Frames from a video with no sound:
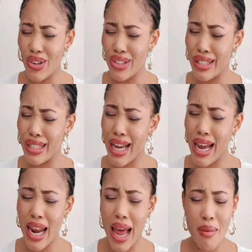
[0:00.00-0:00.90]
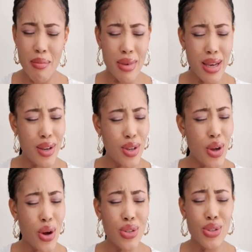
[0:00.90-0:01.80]
Don't shela me.
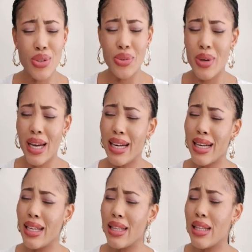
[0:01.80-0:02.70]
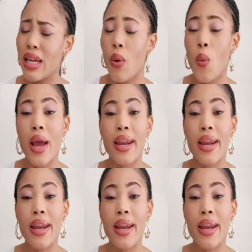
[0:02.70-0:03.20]
Don't do anything.